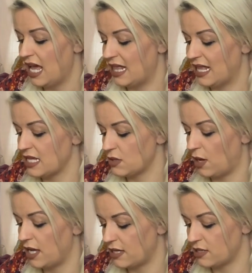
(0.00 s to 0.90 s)
And that's
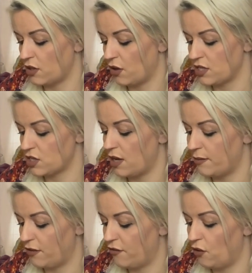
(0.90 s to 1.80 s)
why that song is
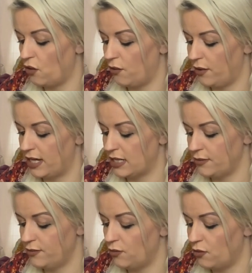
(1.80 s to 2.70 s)
coming forward.
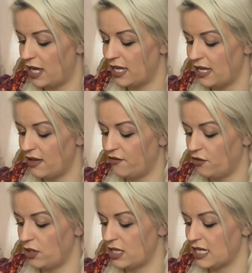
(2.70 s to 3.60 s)
Why are they
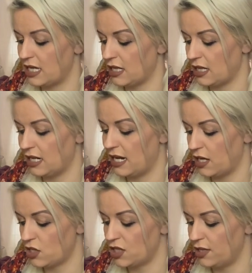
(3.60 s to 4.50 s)
avoiding the
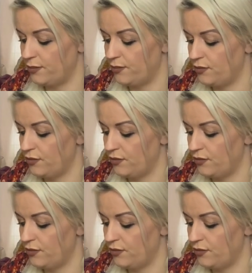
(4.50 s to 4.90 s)
connection?